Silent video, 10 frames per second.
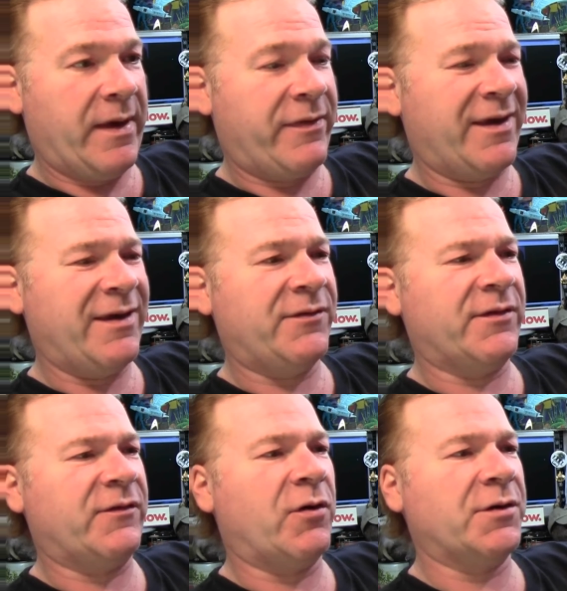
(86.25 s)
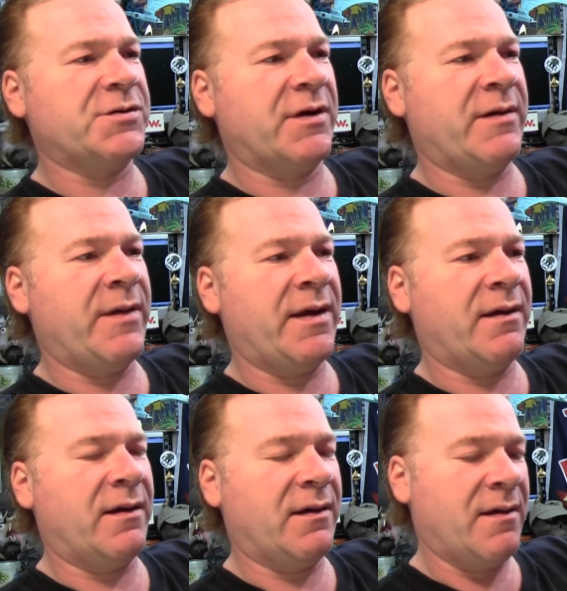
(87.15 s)
think he's just torturing me.
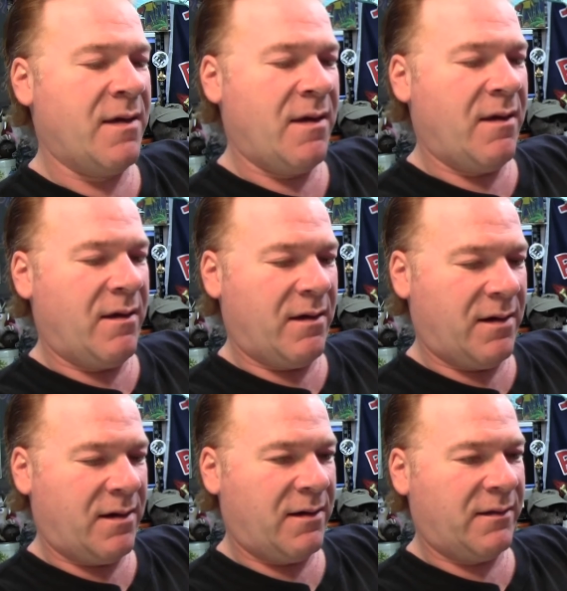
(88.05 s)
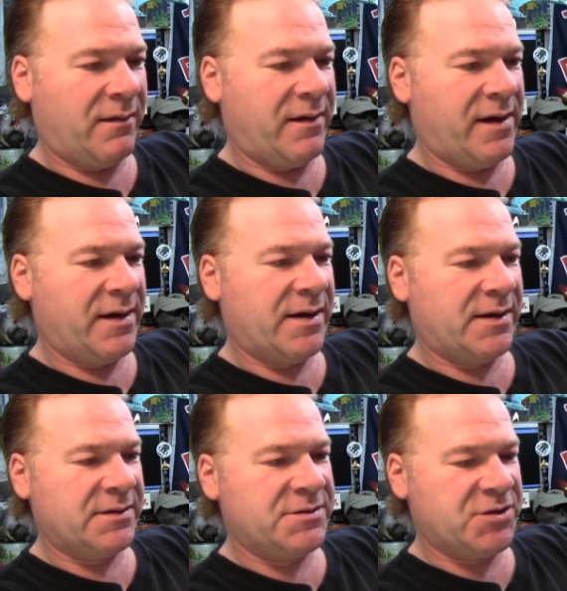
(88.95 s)

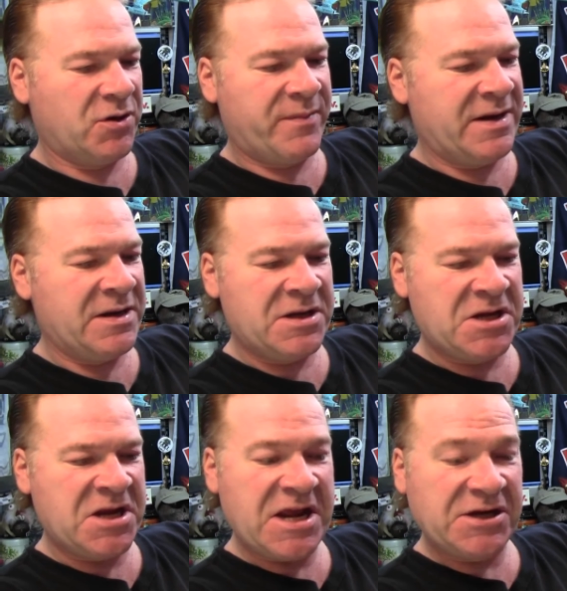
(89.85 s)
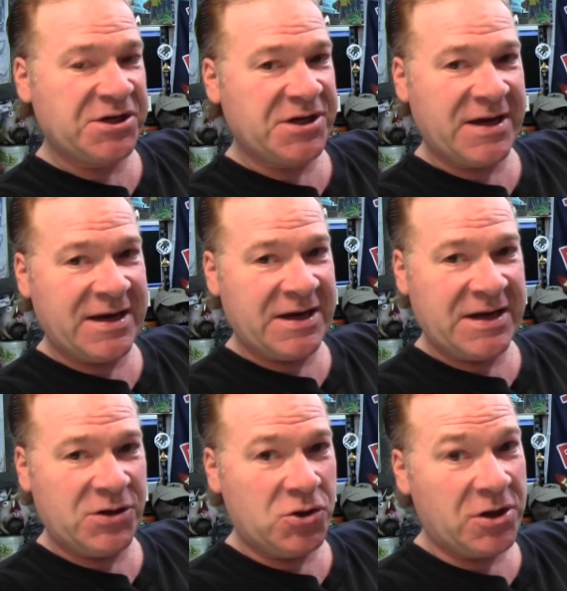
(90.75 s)
All
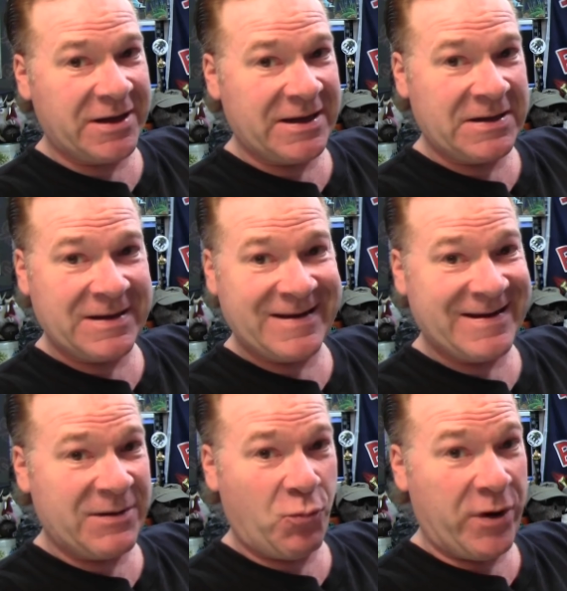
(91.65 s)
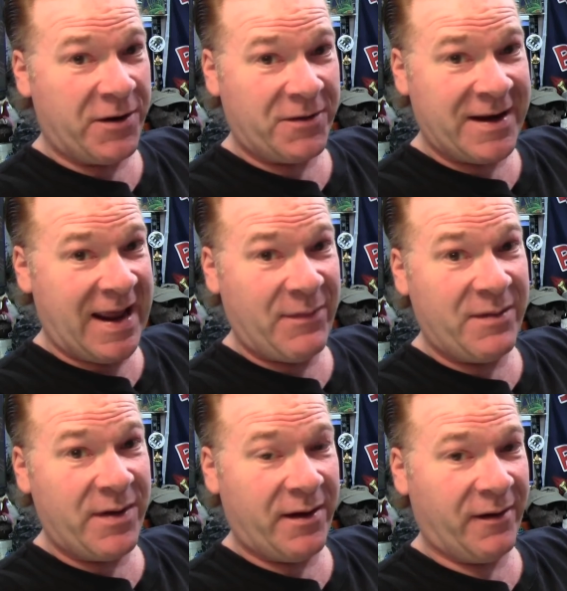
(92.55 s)
German-ishy looking weird
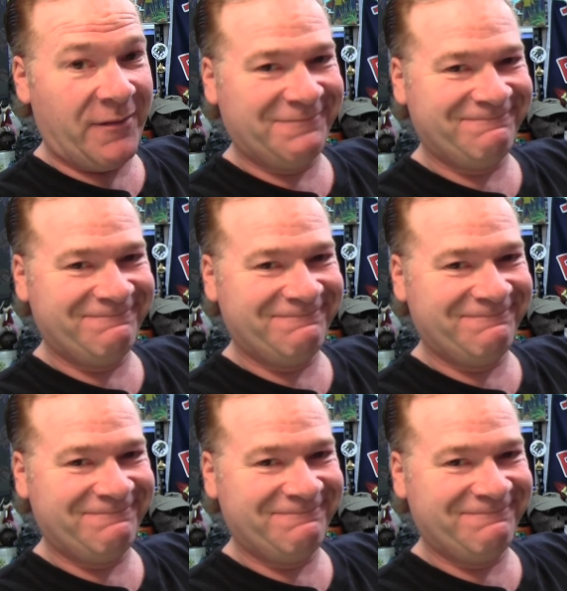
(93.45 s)
namey beer.